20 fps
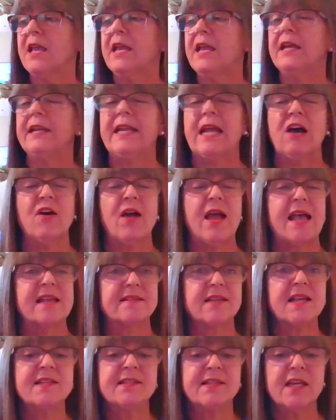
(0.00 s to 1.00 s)
Now, as I
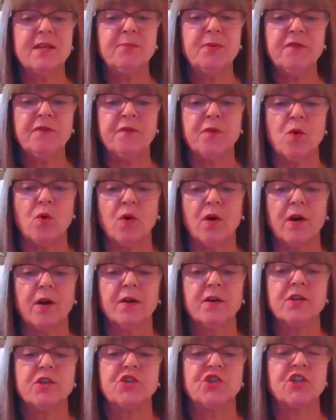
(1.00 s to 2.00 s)
said
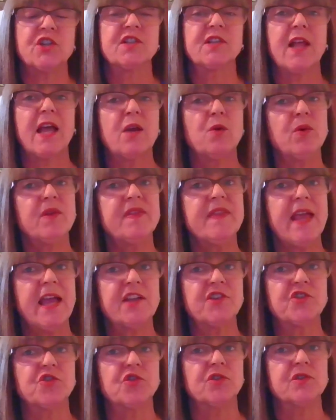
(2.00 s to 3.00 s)
before, just like with
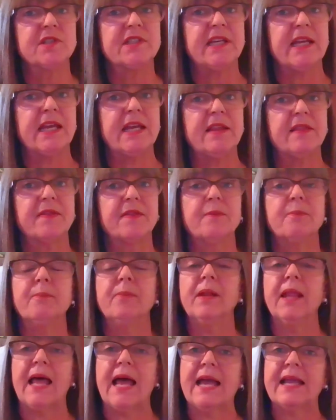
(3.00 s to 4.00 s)
natural teeth,
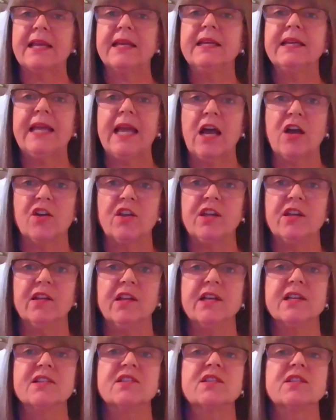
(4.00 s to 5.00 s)
plaque and
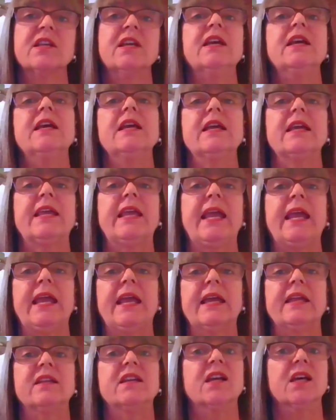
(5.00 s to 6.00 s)
calculus
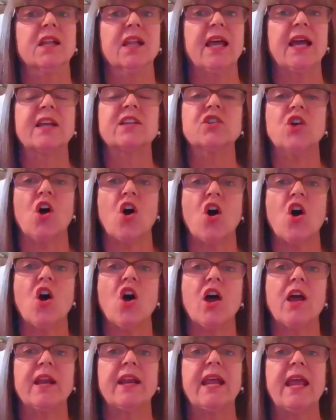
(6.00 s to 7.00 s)
can collect
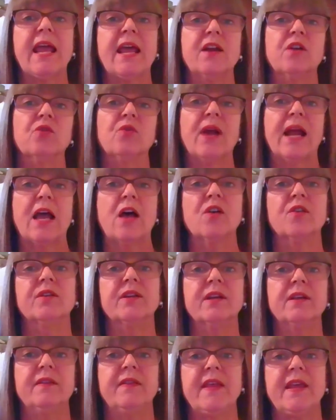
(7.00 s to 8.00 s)
on and around
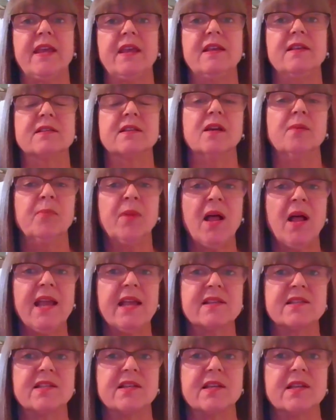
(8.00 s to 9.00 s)
these
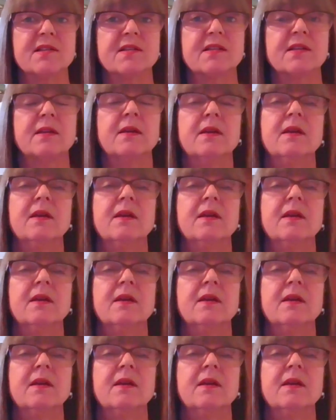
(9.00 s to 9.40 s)
appliances.